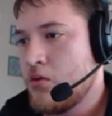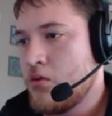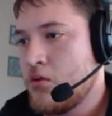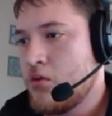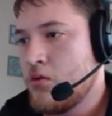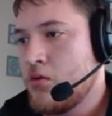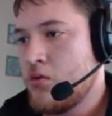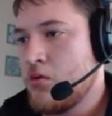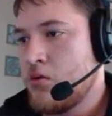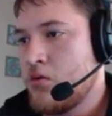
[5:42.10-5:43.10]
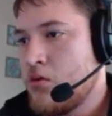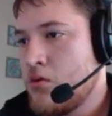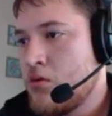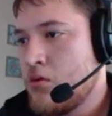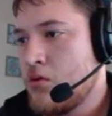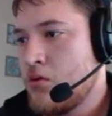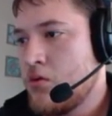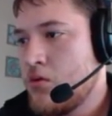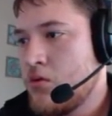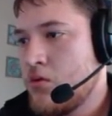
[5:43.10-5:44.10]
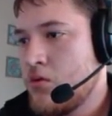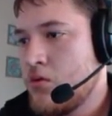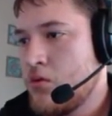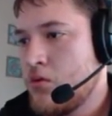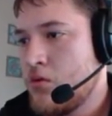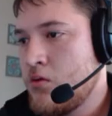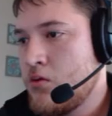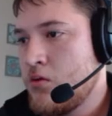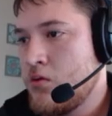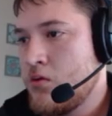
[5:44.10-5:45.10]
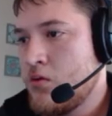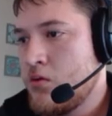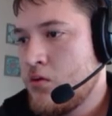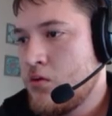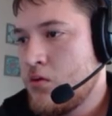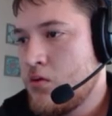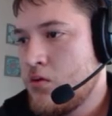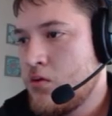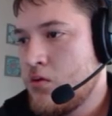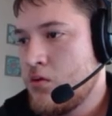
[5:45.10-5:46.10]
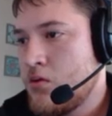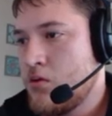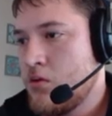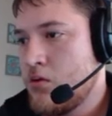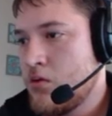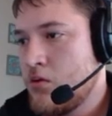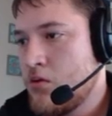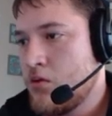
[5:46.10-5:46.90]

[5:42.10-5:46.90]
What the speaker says: [no speech]